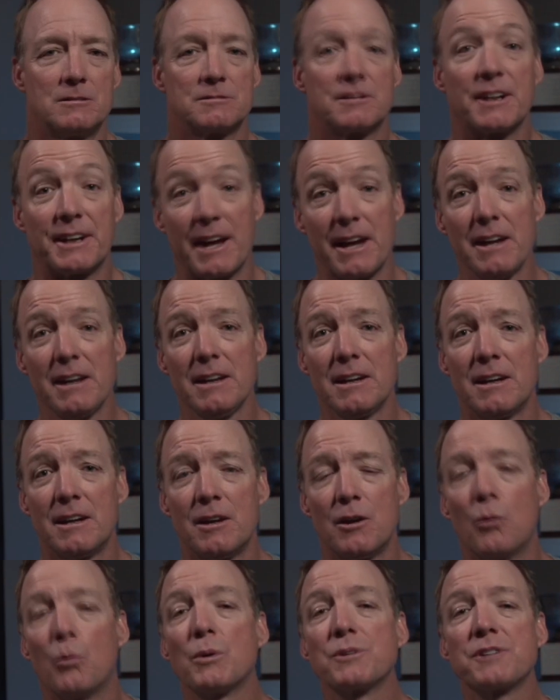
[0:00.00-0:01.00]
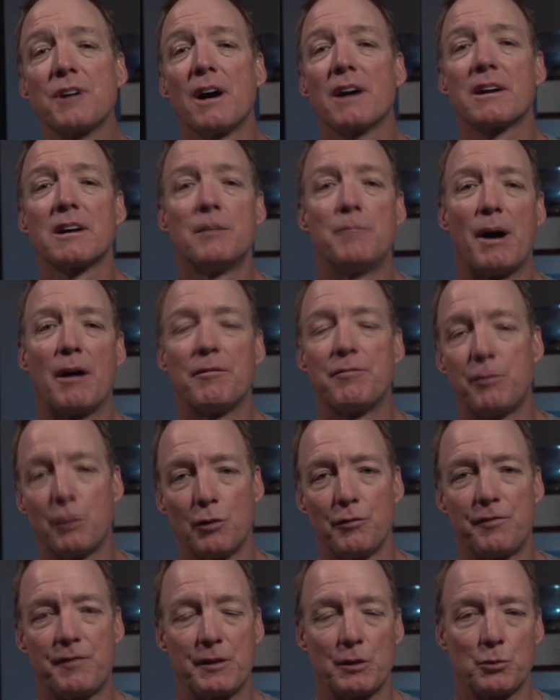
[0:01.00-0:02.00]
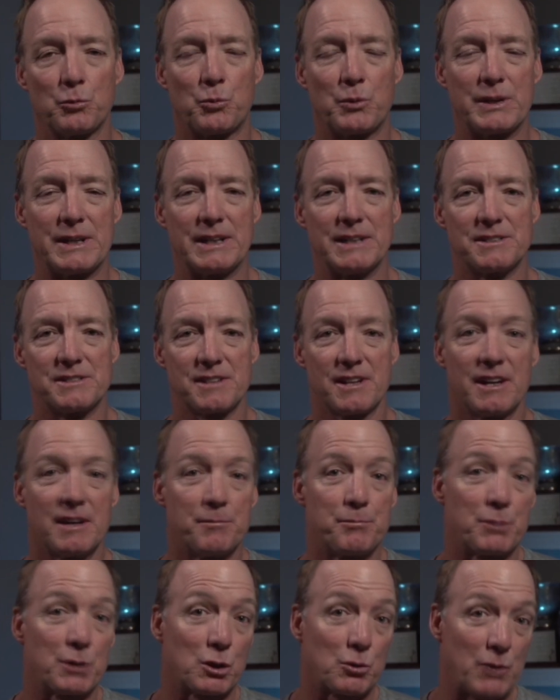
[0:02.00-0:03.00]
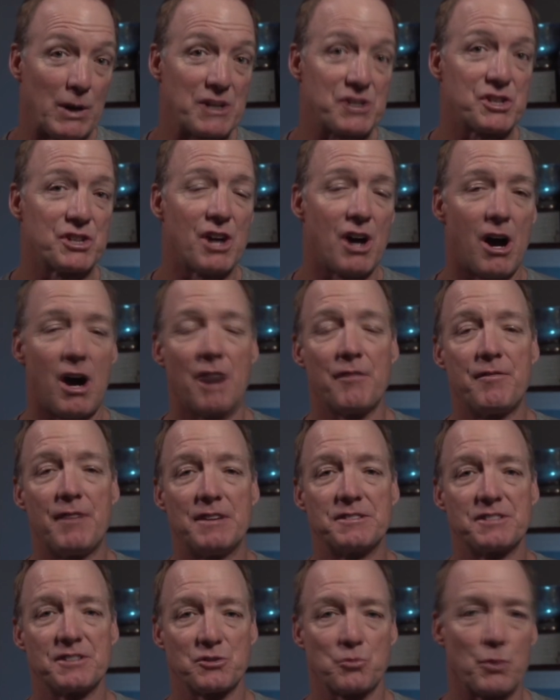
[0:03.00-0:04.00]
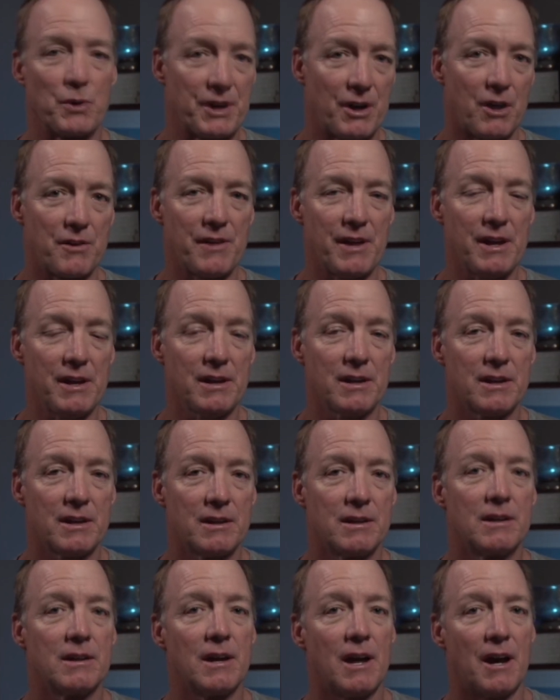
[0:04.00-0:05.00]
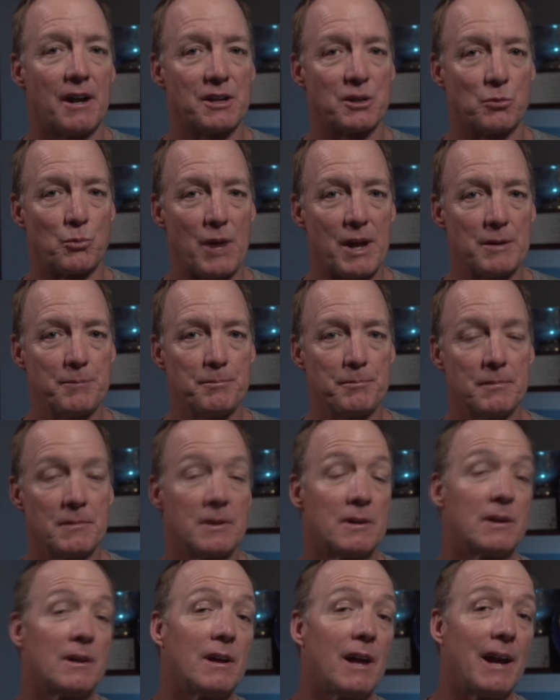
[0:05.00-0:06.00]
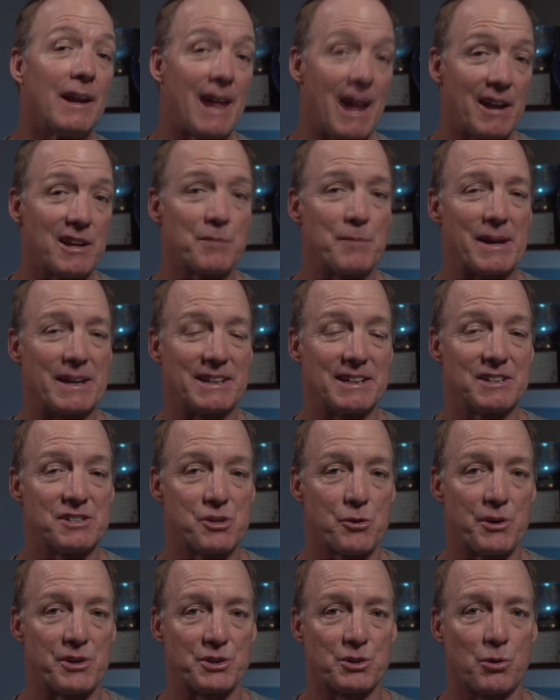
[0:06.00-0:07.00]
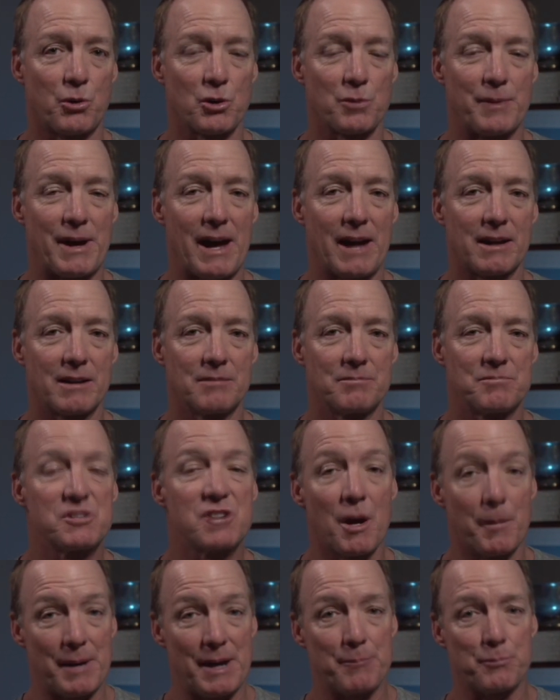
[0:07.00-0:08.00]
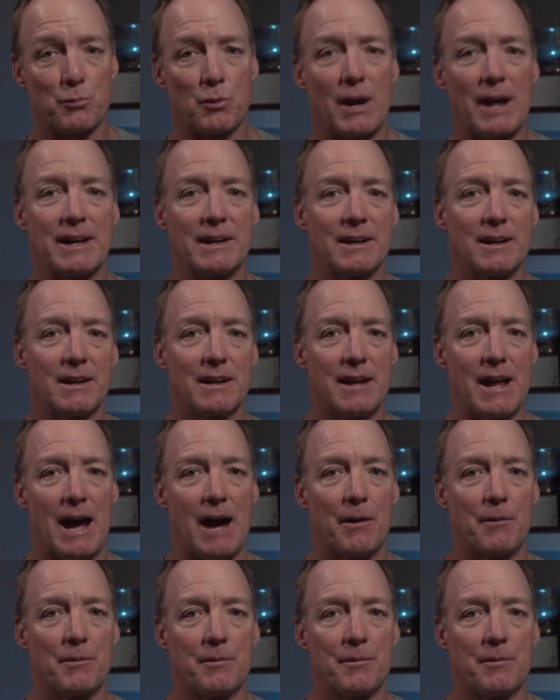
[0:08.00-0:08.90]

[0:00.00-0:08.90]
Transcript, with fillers: Today, we're talking about full field reads in progression offenses. What are they? How do you run them? And how do you make it easier on your quarterback? It's coming up right now.